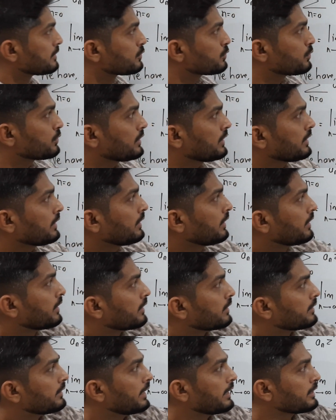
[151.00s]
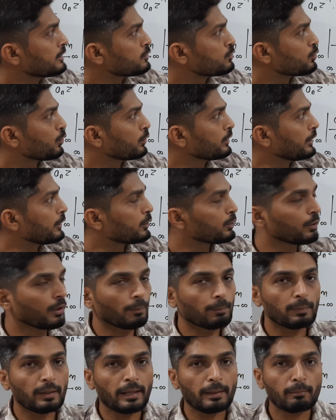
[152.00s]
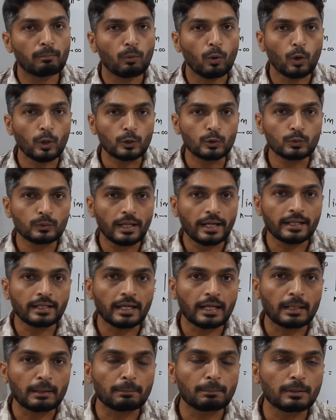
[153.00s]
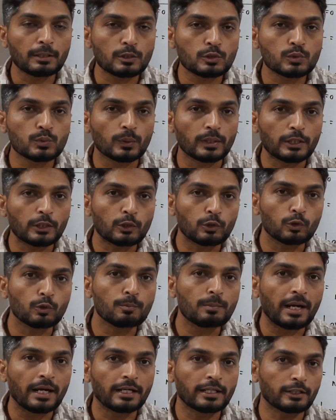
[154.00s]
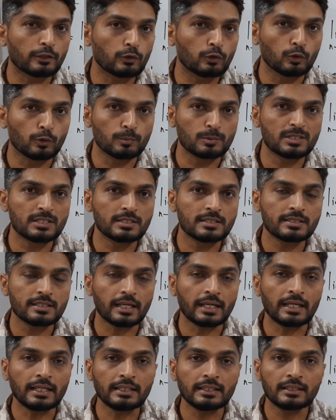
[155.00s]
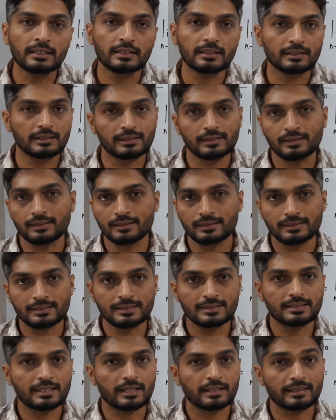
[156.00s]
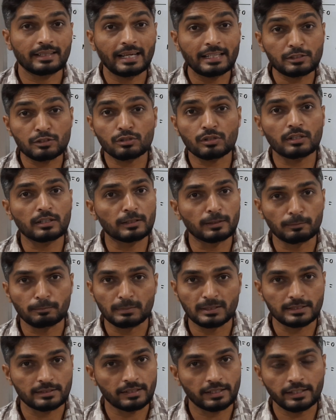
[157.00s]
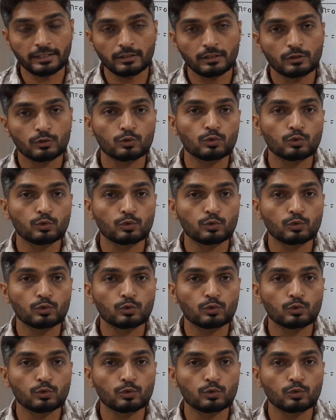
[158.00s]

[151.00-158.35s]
See, there is no need to apply mod to that n plus 1 cube and n cube, since n these are natural numbers, right?